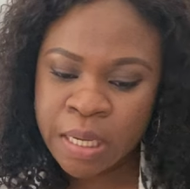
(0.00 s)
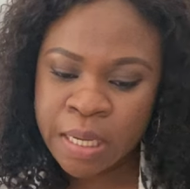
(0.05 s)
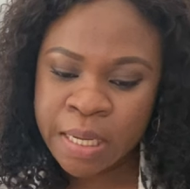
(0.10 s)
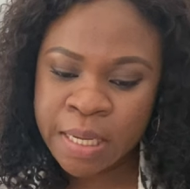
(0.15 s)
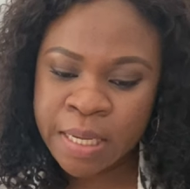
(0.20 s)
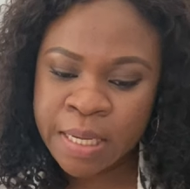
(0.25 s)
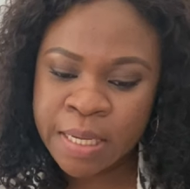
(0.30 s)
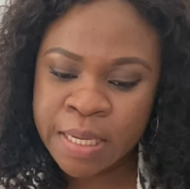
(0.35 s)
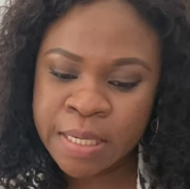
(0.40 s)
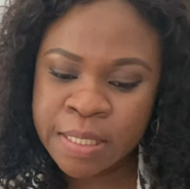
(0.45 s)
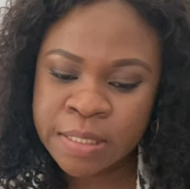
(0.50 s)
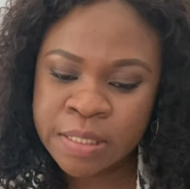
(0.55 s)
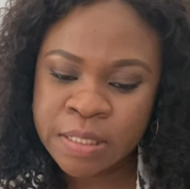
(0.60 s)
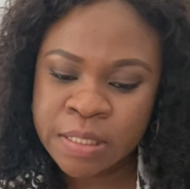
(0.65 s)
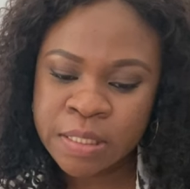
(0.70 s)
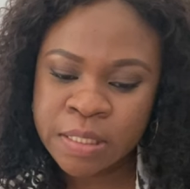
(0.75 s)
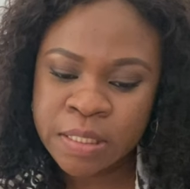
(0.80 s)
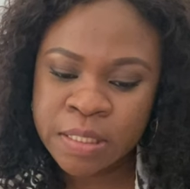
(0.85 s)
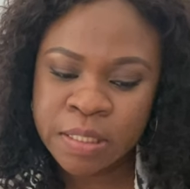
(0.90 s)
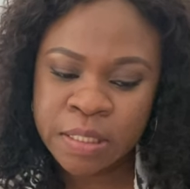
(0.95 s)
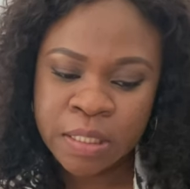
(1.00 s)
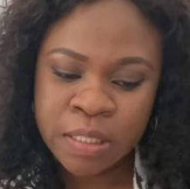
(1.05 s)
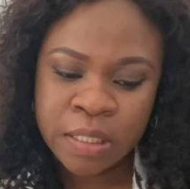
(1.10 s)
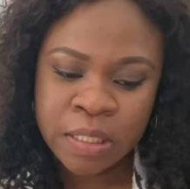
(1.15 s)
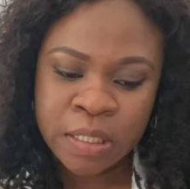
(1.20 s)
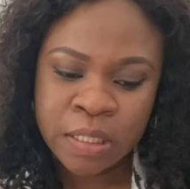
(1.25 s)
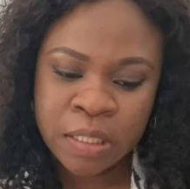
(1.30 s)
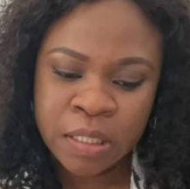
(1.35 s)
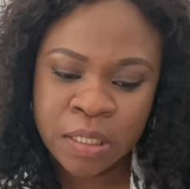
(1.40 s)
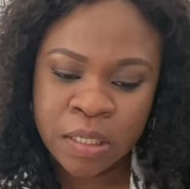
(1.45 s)
and
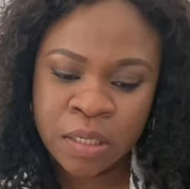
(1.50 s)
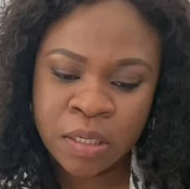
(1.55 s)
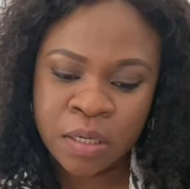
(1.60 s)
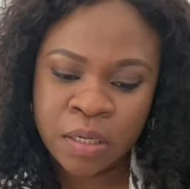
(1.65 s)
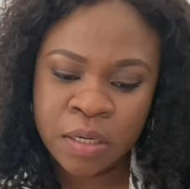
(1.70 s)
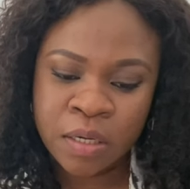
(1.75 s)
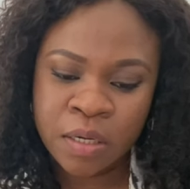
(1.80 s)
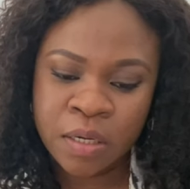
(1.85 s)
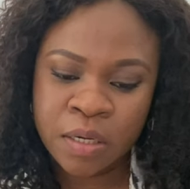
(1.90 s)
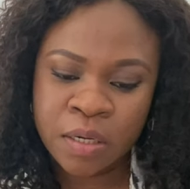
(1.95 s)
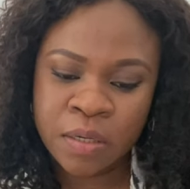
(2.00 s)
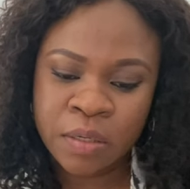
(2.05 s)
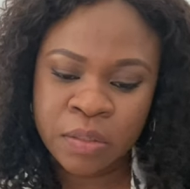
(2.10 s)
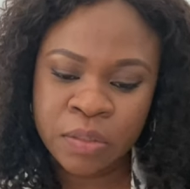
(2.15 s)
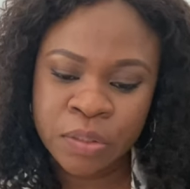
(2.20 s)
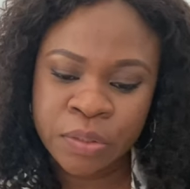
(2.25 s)
uh,